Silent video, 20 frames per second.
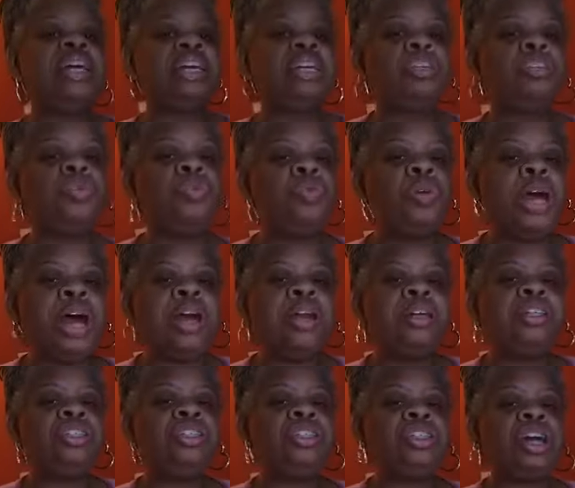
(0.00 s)
It's not
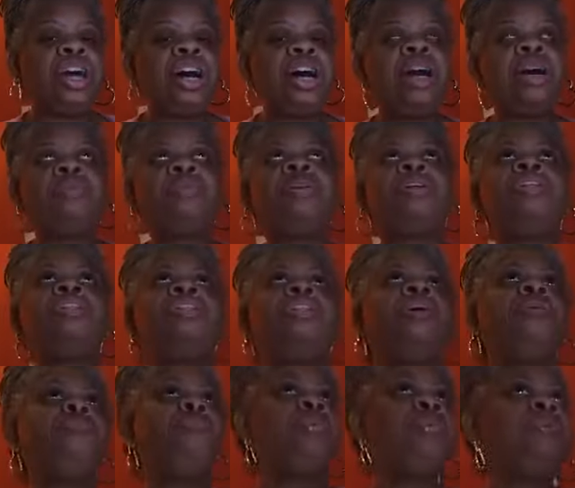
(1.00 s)
like you got a
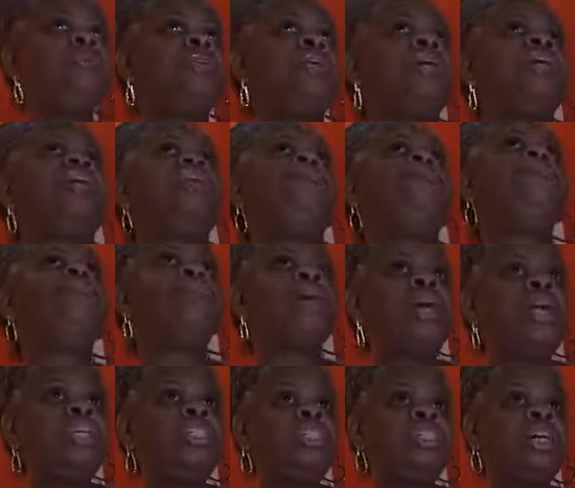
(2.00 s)
job. Because some
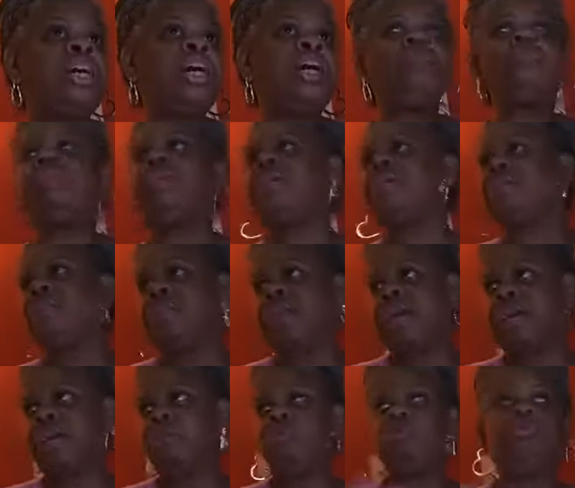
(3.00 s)
people, like, if you got a
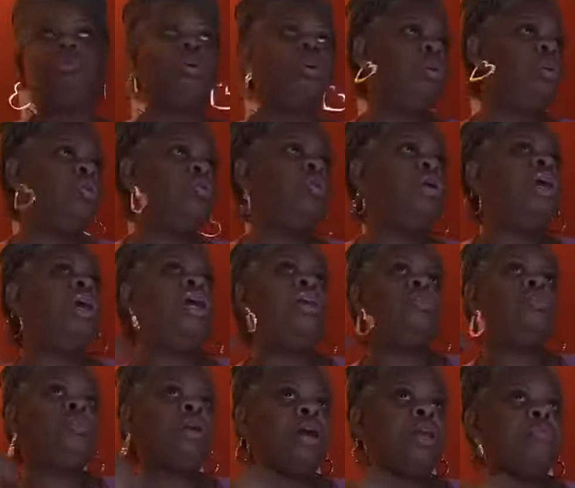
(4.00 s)
job, like now, you
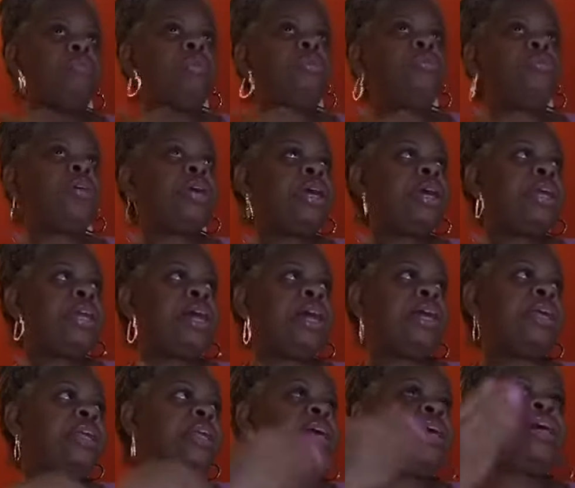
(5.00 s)
know, and you got to
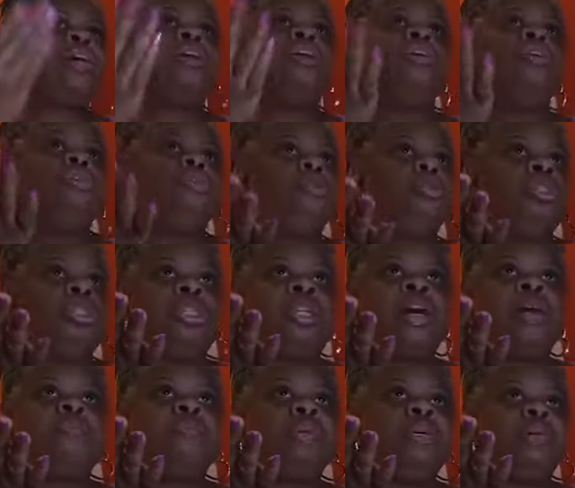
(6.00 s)
be at work at 9
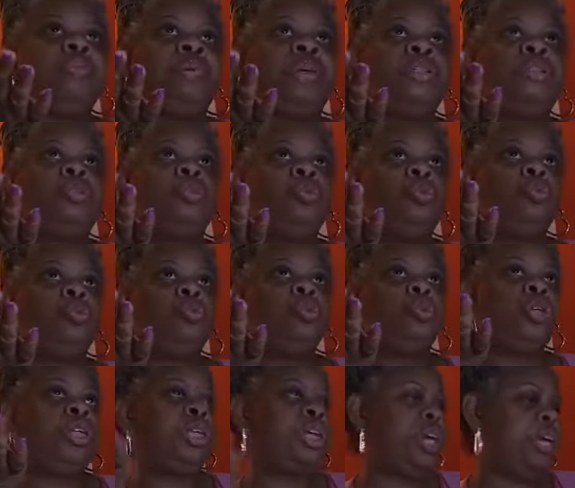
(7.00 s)
o'clock, you should not be
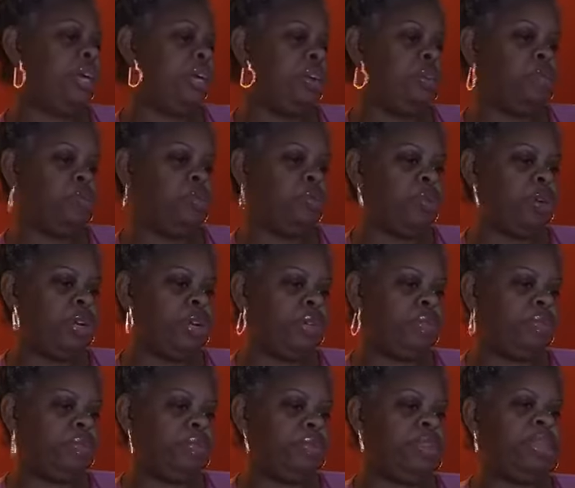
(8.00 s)
up at
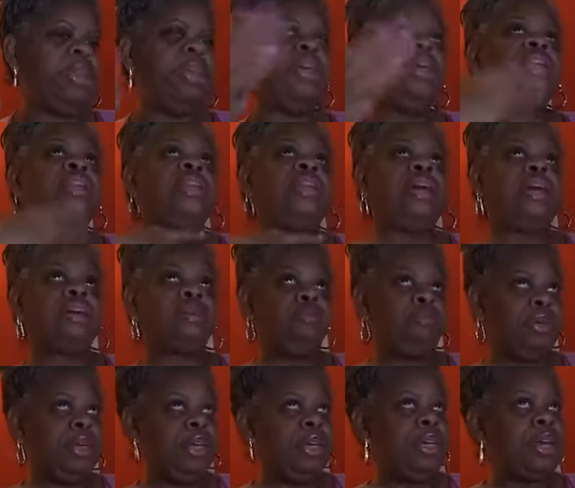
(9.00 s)
2:48 in the morning.
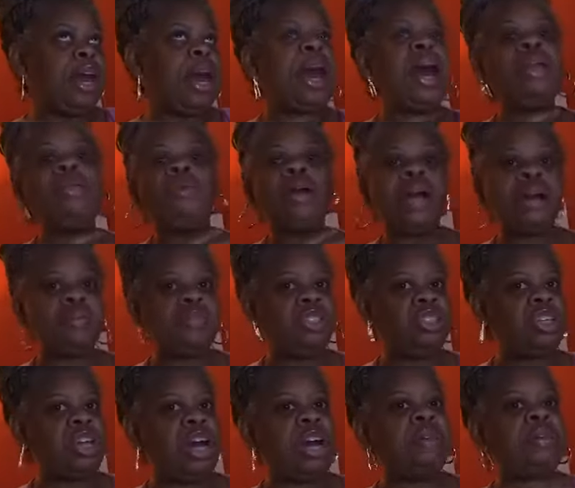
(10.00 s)
Like me.
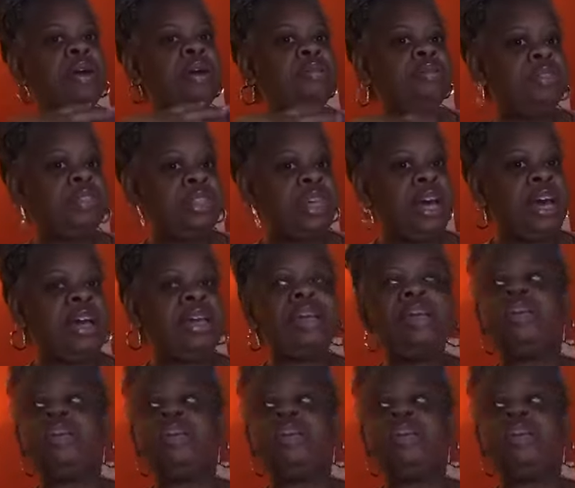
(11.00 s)
I don't have a job.